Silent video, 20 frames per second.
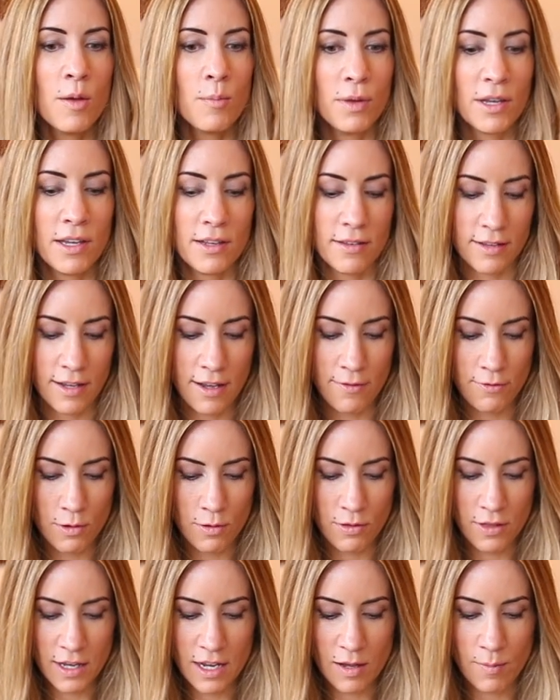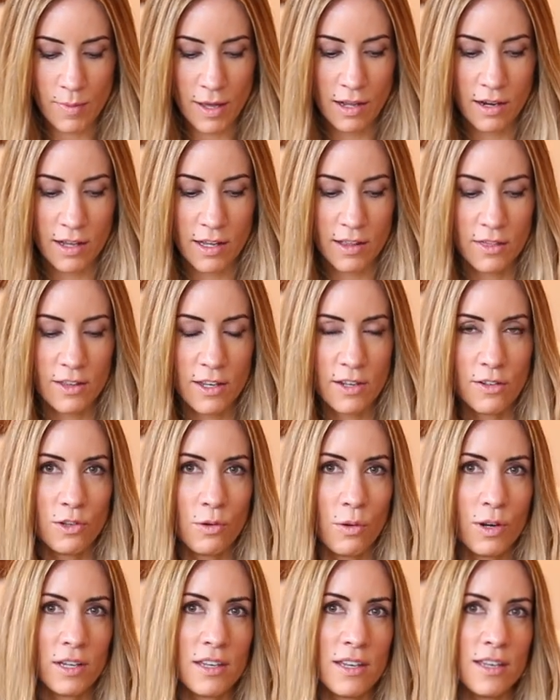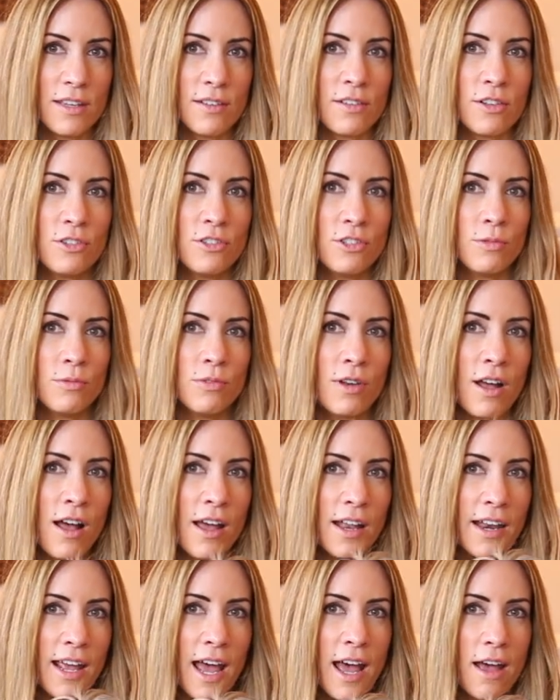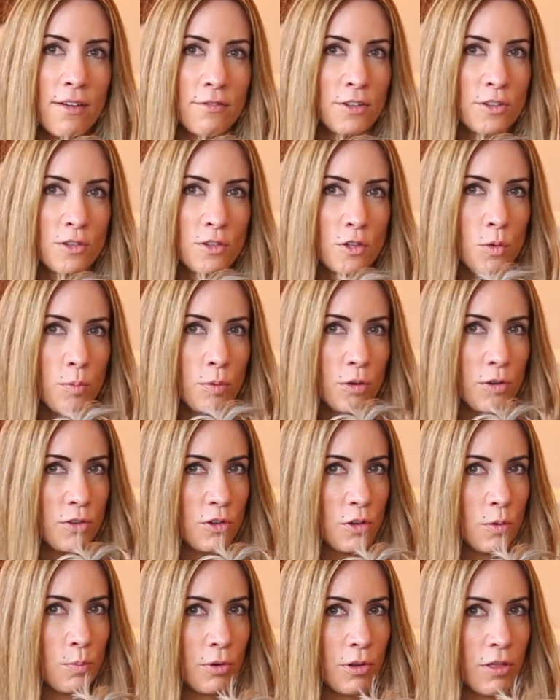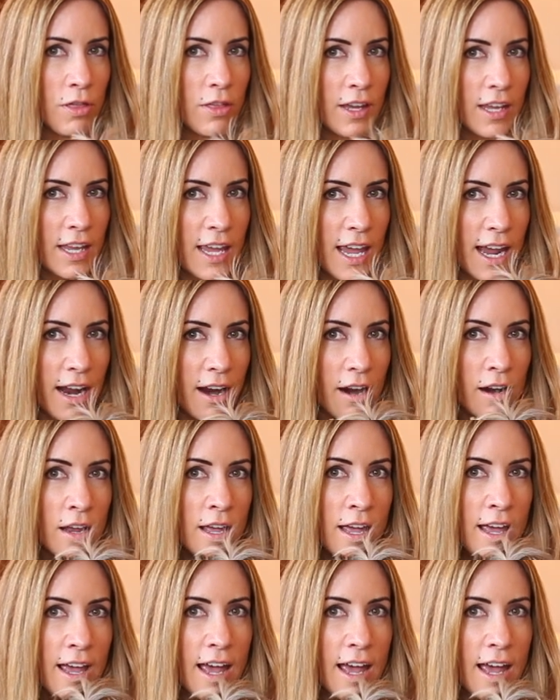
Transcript: because if you think about it, these Yorkies do not have super, super thick hair.